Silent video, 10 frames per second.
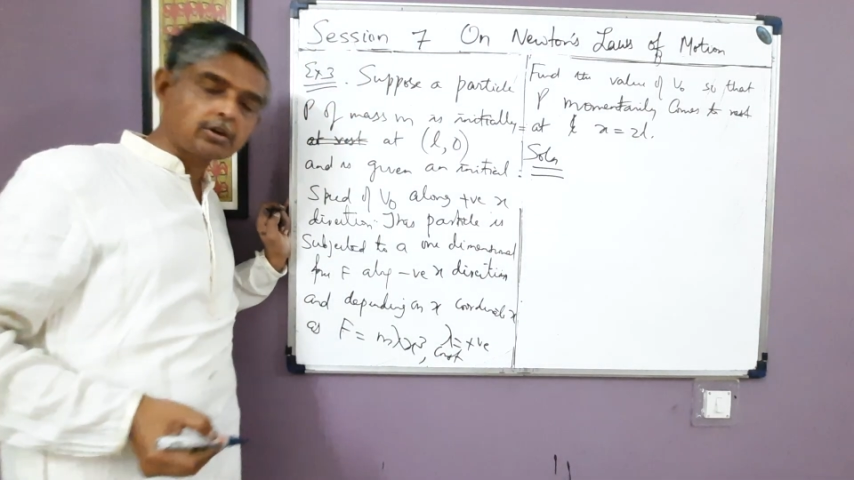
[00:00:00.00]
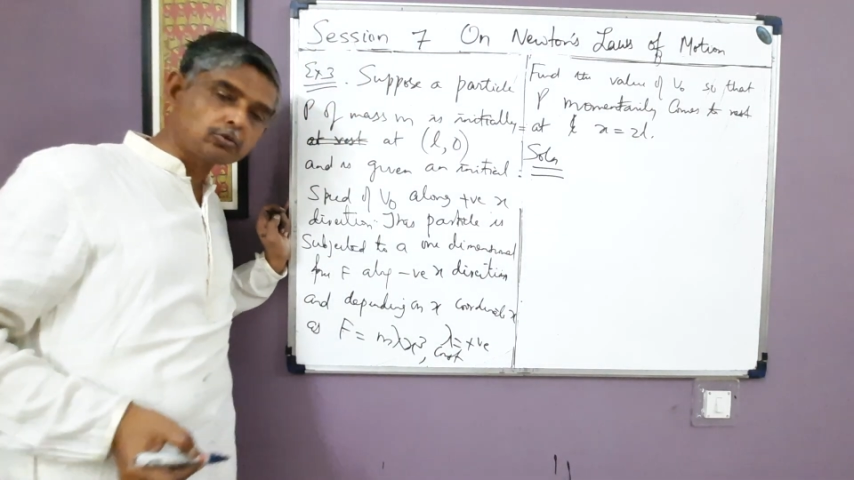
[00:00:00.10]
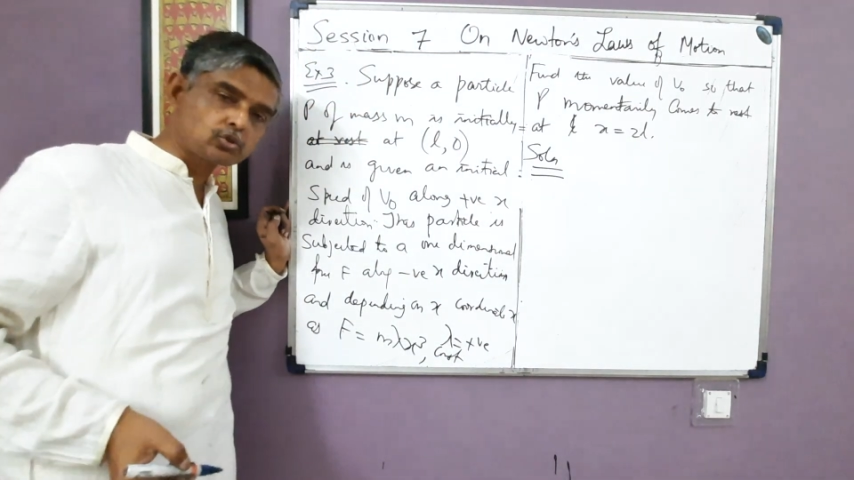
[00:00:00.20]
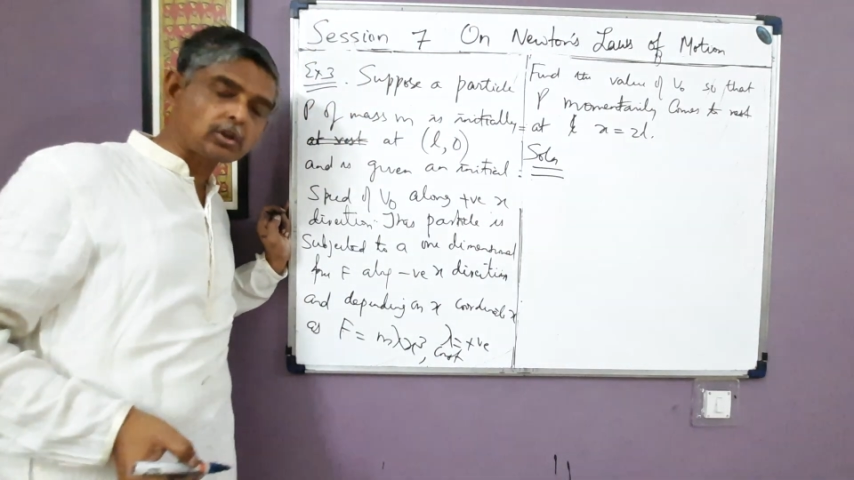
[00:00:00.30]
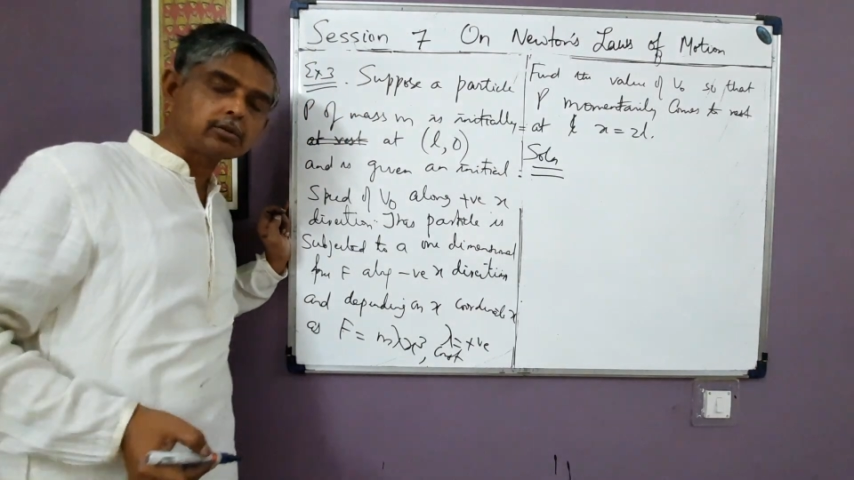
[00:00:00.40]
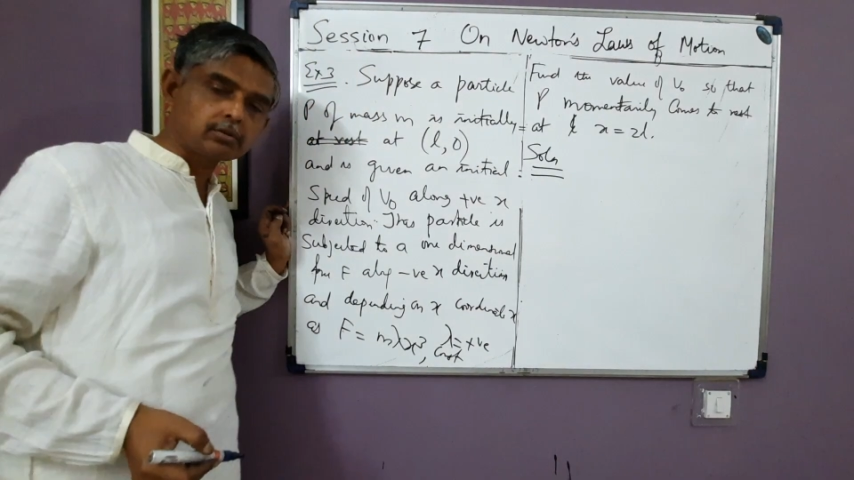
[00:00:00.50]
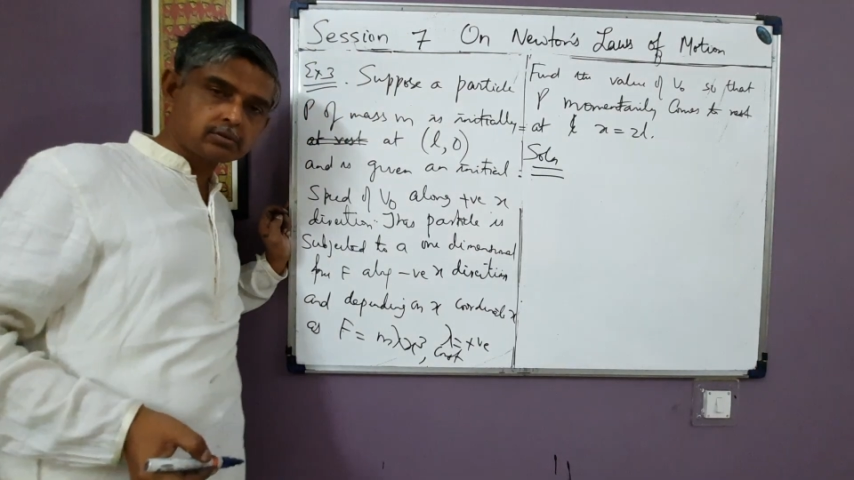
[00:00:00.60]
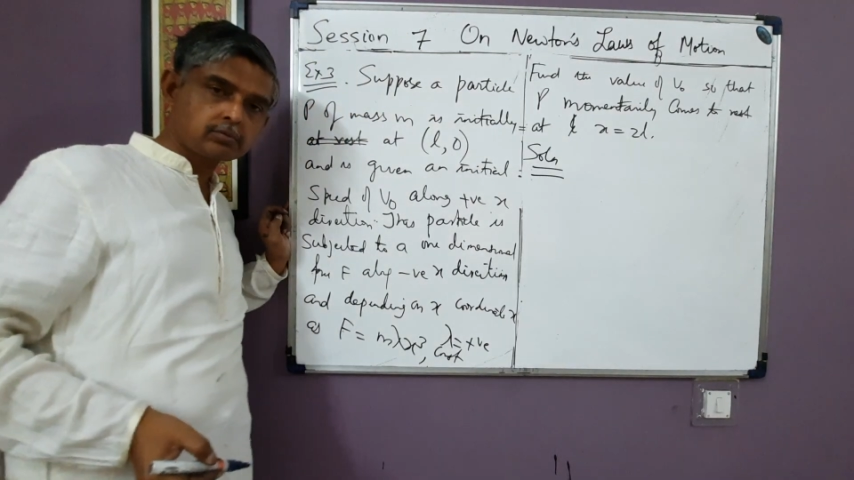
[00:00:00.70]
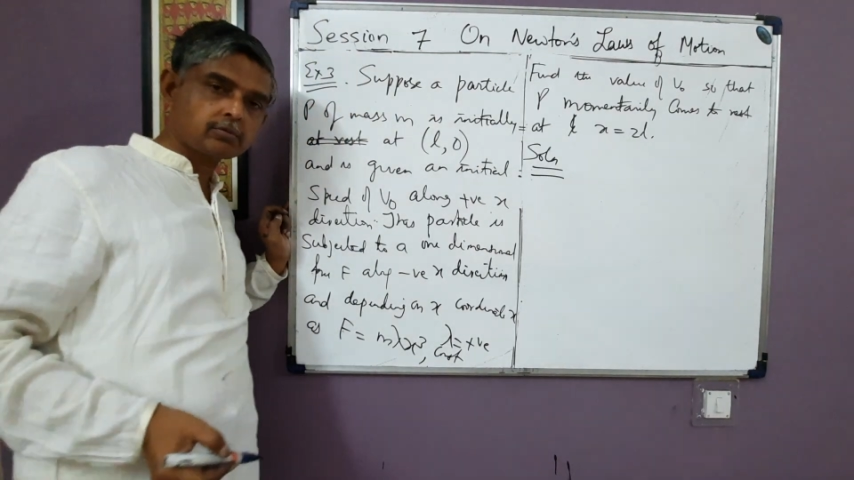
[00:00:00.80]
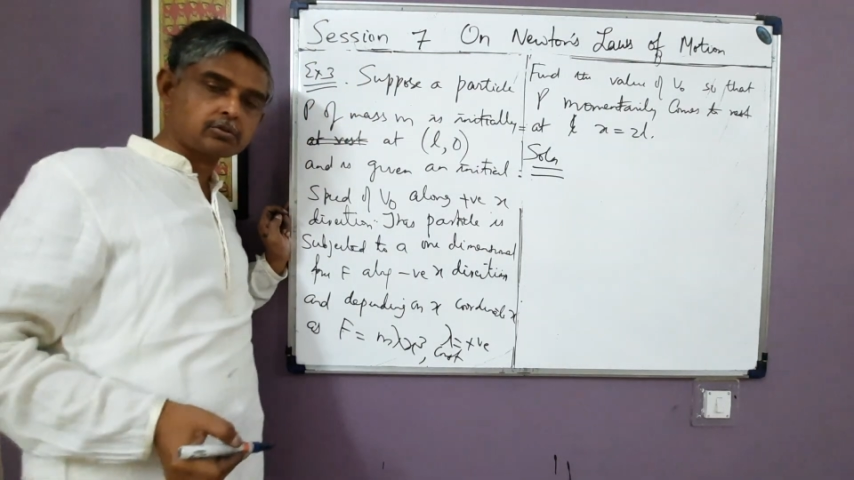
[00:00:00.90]
How to solve
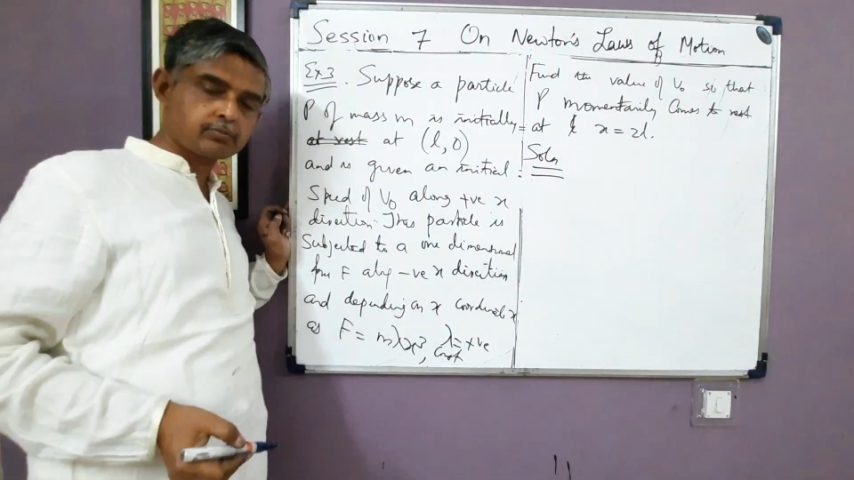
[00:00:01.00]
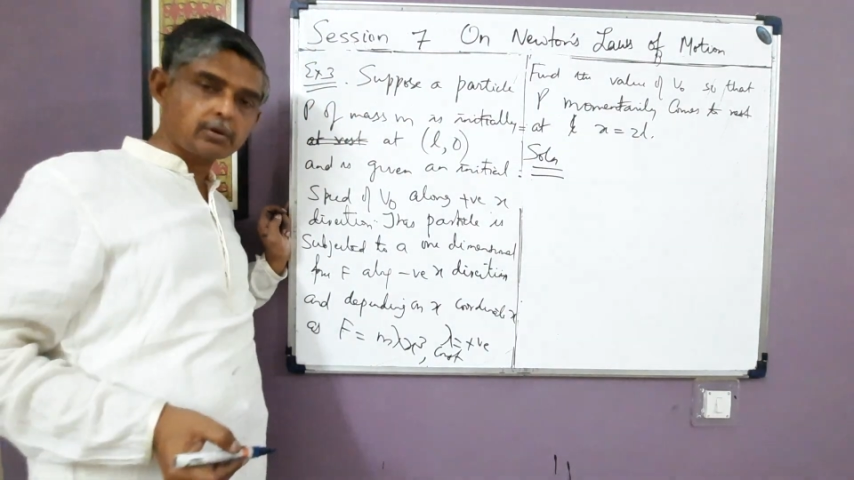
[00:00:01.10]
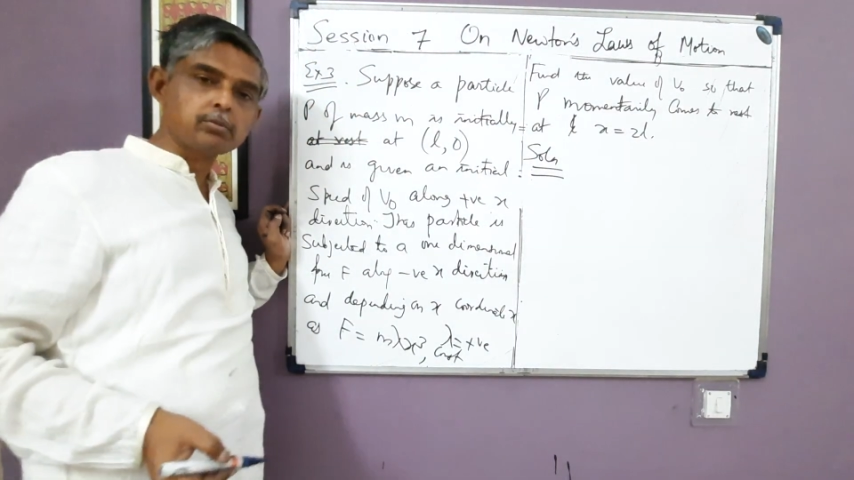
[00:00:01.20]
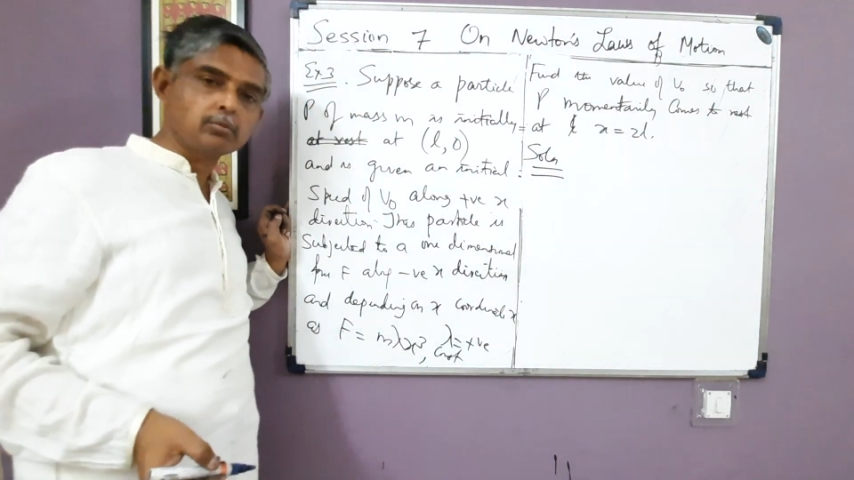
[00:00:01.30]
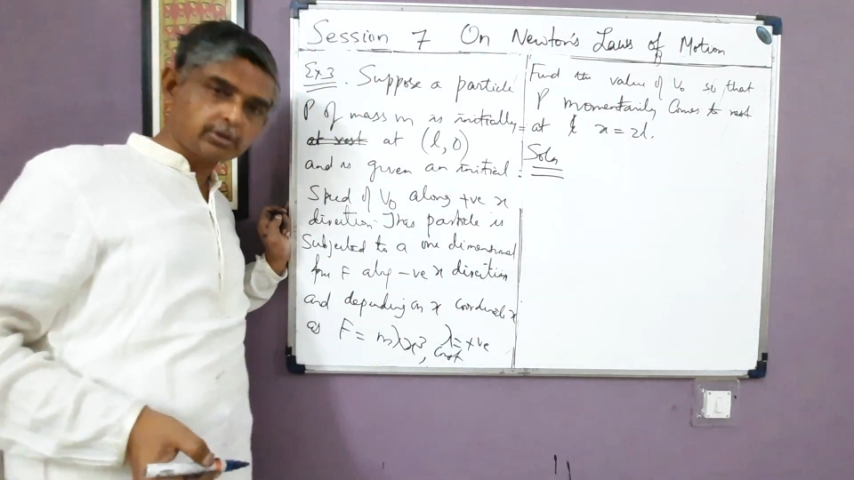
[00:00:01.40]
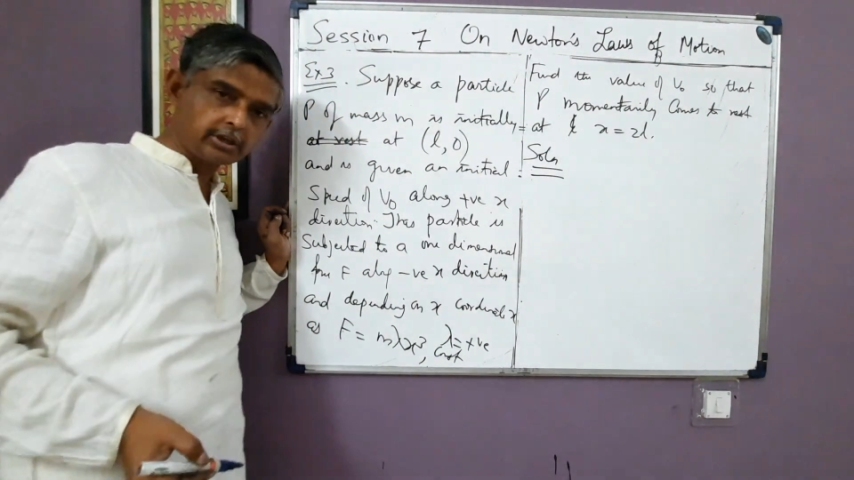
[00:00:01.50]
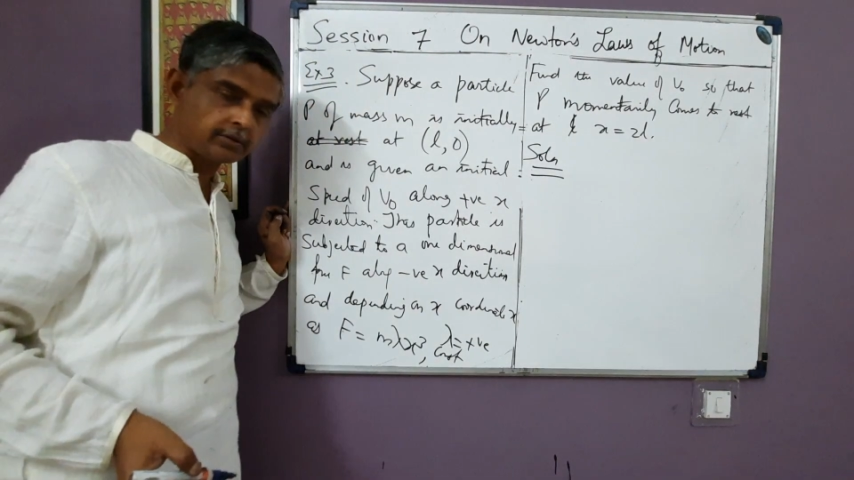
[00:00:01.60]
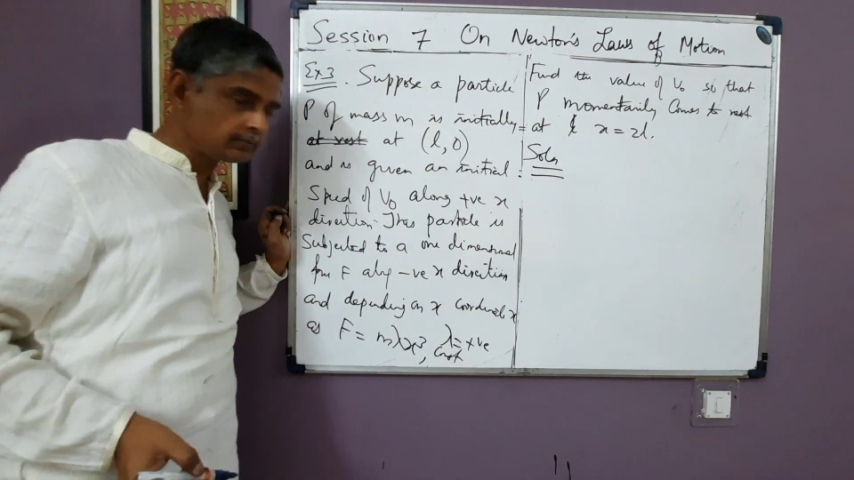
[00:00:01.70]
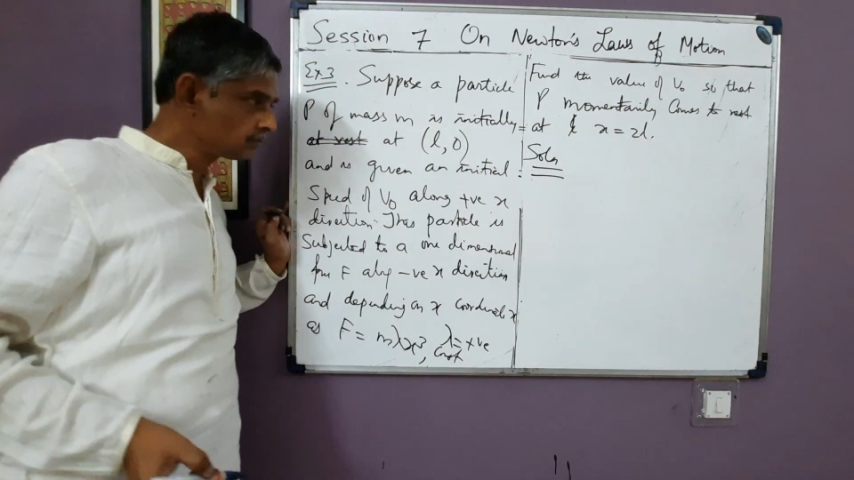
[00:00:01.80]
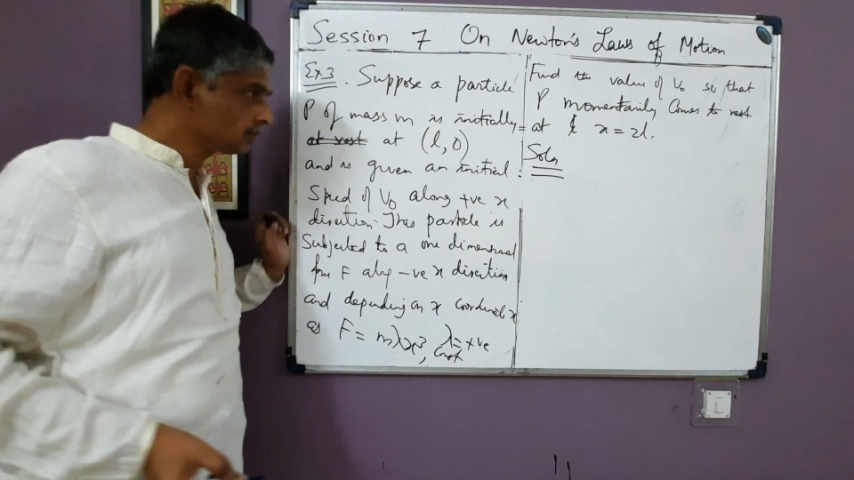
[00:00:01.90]
this problem?
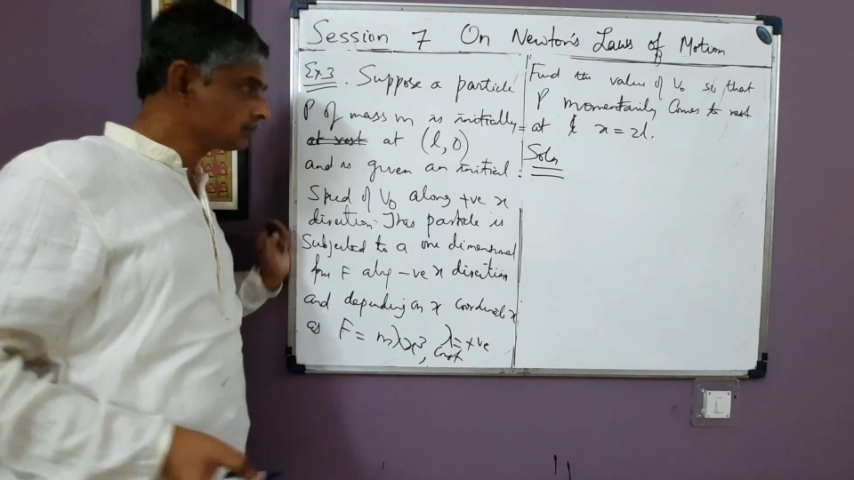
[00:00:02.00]
Okay.